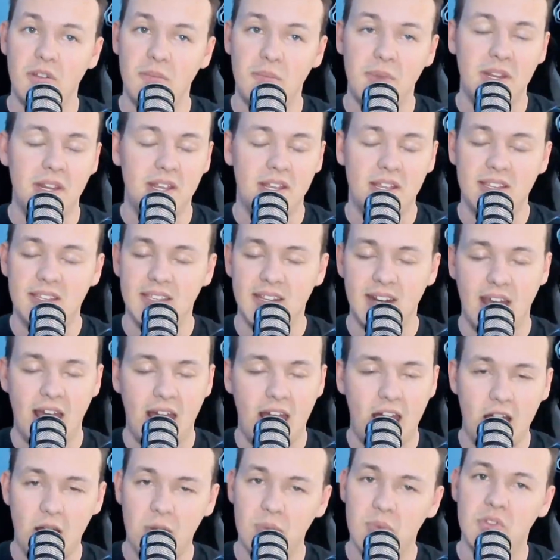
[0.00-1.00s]
I mean, it's an
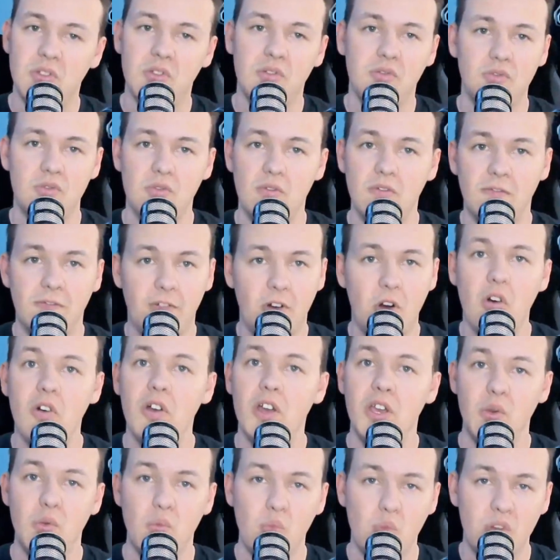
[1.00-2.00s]
absolute fall
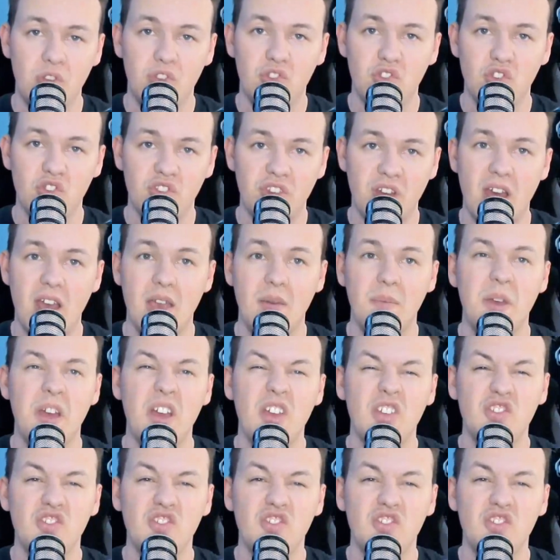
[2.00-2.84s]
and wintertime